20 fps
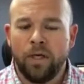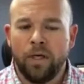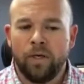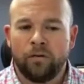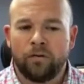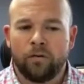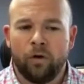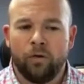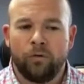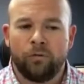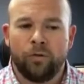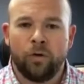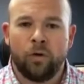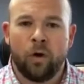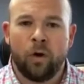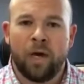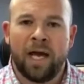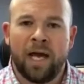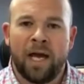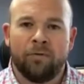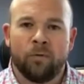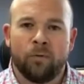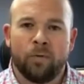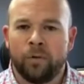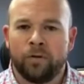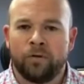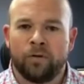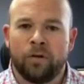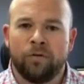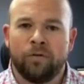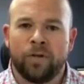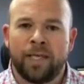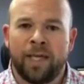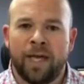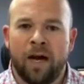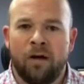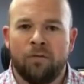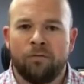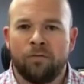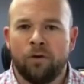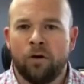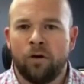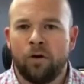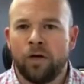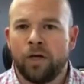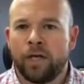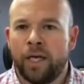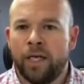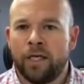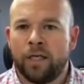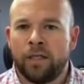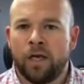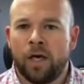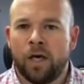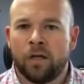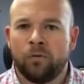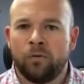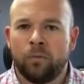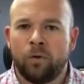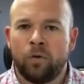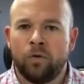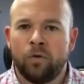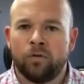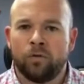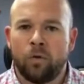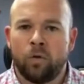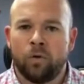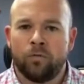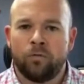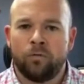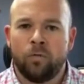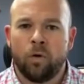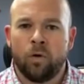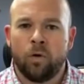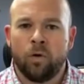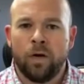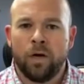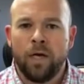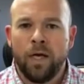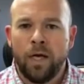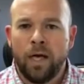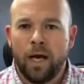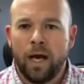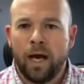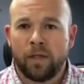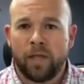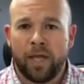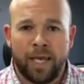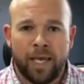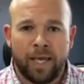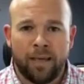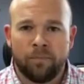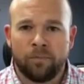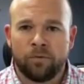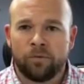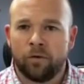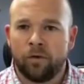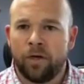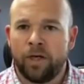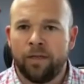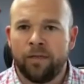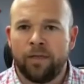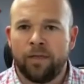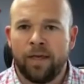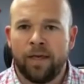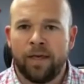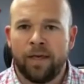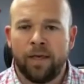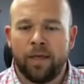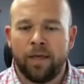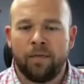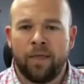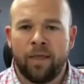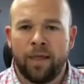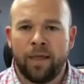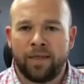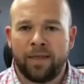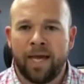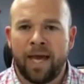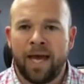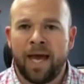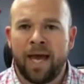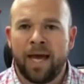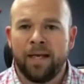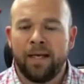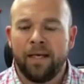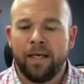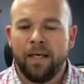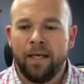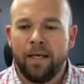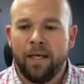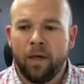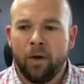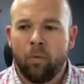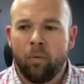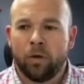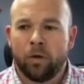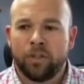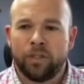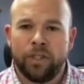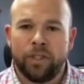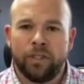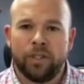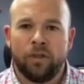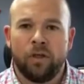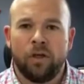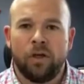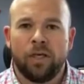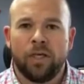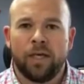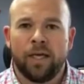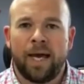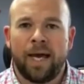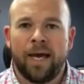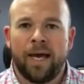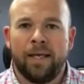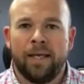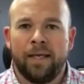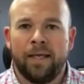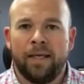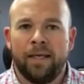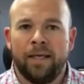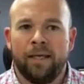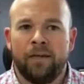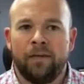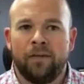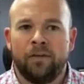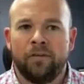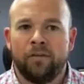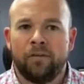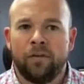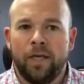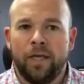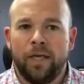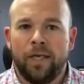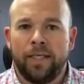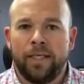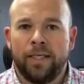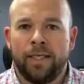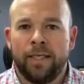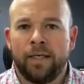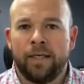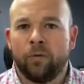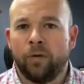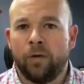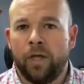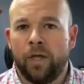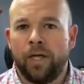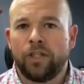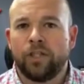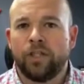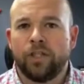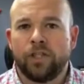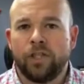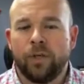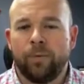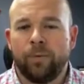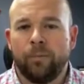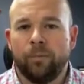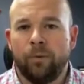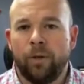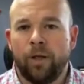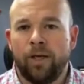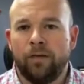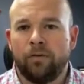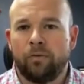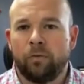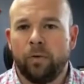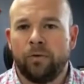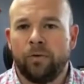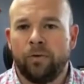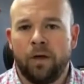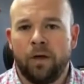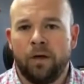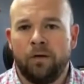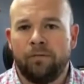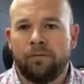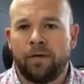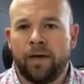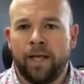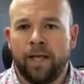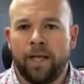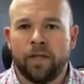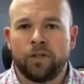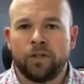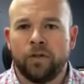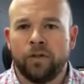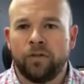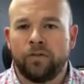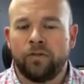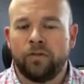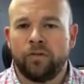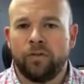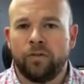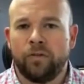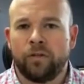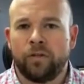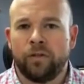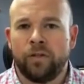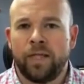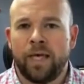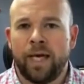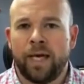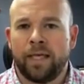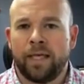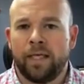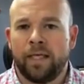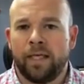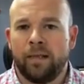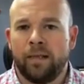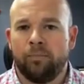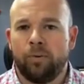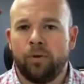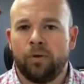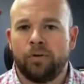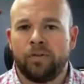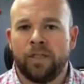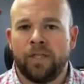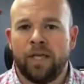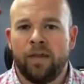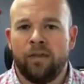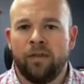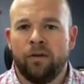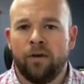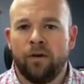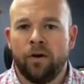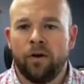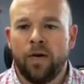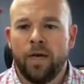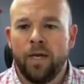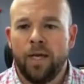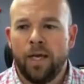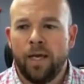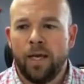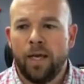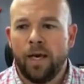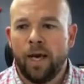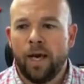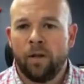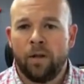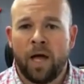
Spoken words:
So if you don't have a reserve account for hurricane deductibles or for claims or anything like that, what you need to look at is getting a relationship in place with a financial institution that can put together a